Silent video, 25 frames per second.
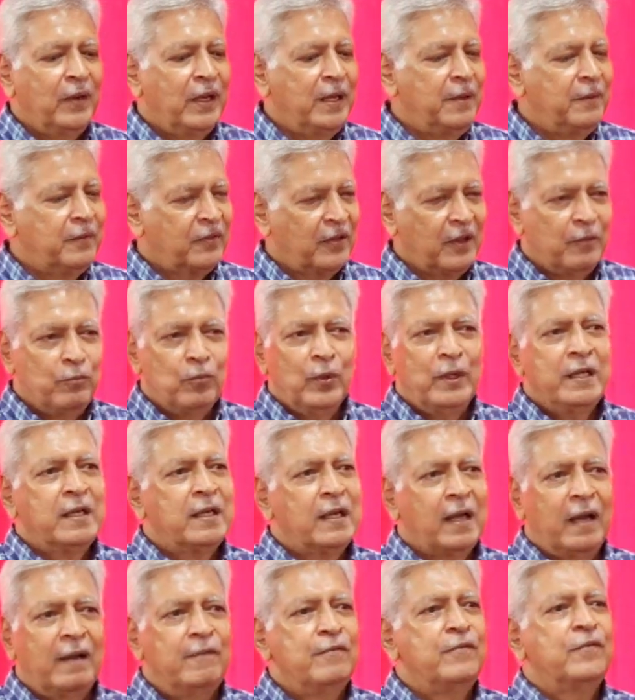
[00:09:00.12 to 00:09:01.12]
when
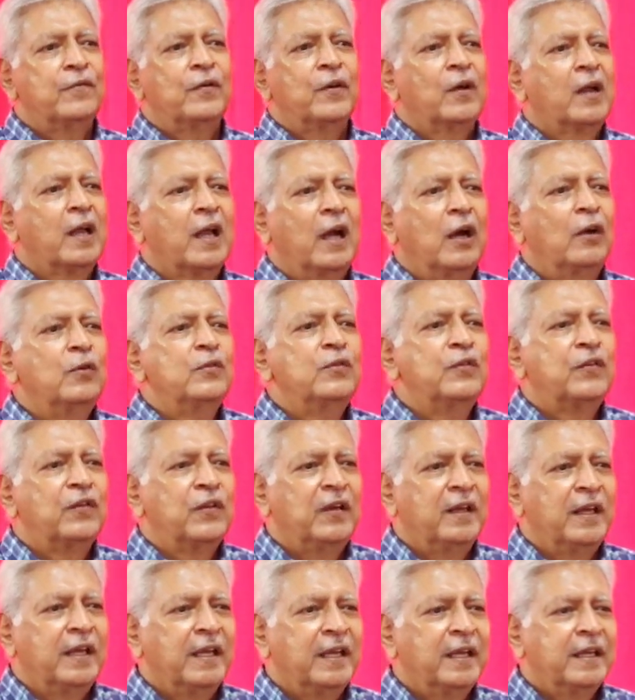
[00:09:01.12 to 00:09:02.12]
someone comes for
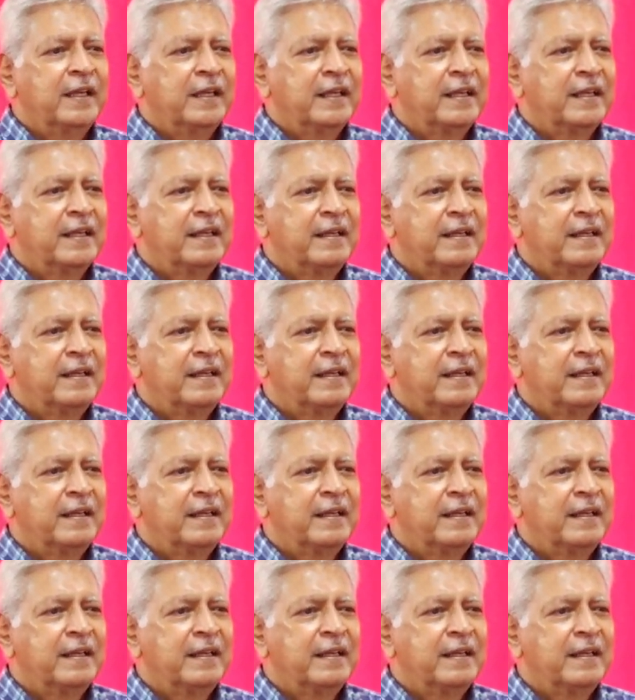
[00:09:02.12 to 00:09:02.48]
counseling,